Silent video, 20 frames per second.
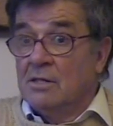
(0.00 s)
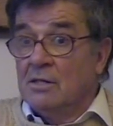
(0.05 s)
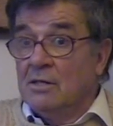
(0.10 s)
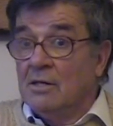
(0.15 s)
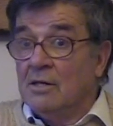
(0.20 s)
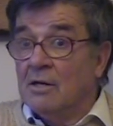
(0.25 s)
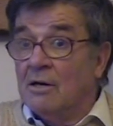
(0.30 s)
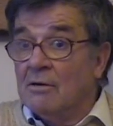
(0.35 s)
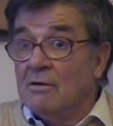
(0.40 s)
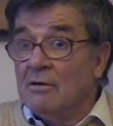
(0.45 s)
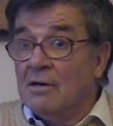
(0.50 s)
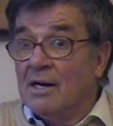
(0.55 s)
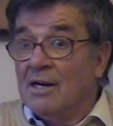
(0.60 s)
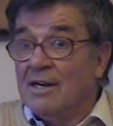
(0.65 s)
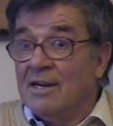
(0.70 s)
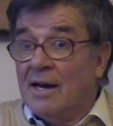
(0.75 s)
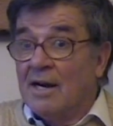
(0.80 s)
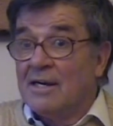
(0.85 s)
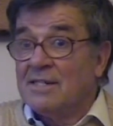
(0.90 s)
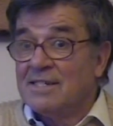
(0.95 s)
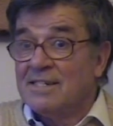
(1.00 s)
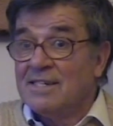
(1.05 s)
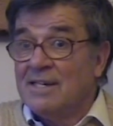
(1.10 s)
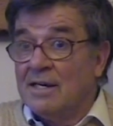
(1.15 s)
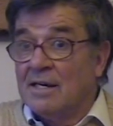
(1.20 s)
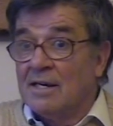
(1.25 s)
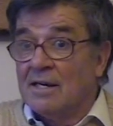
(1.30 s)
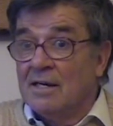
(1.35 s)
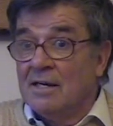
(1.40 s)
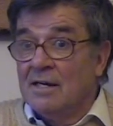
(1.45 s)
you know, at
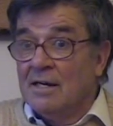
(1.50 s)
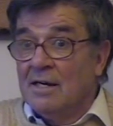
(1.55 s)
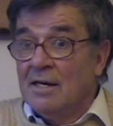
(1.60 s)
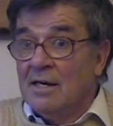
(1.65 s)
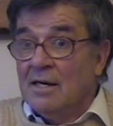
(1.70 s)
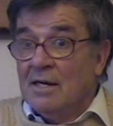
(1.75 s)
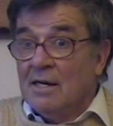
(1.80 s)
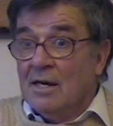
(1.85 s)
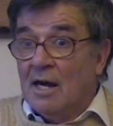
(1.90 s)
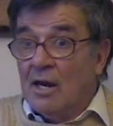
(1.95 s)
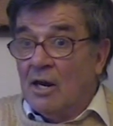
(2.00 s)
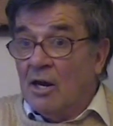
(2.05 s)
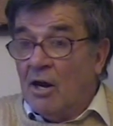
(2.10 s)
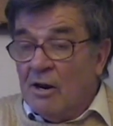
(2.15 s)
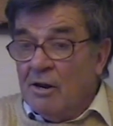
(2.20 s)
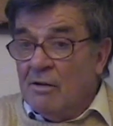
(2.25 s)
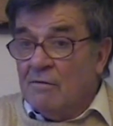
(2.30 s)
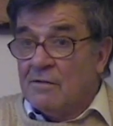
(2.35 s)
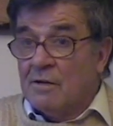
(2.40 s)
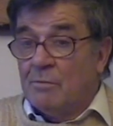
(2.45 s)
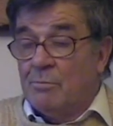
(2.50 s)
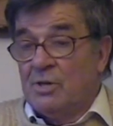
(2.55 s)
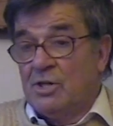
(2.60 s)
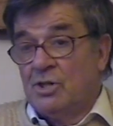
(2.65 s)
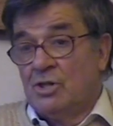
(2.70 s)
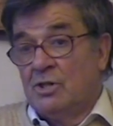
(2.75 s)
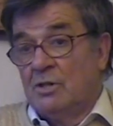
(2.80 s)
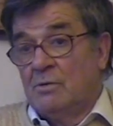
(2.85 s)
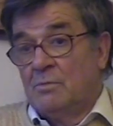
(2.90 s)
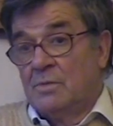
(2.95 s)
Nicaea. A lot of the
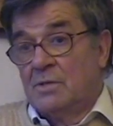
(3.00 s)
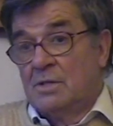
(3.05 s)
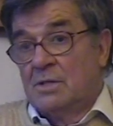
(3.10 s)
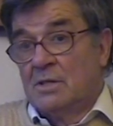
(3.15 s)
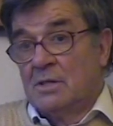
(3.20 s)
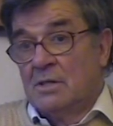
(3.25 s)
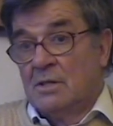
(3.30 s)
bishops,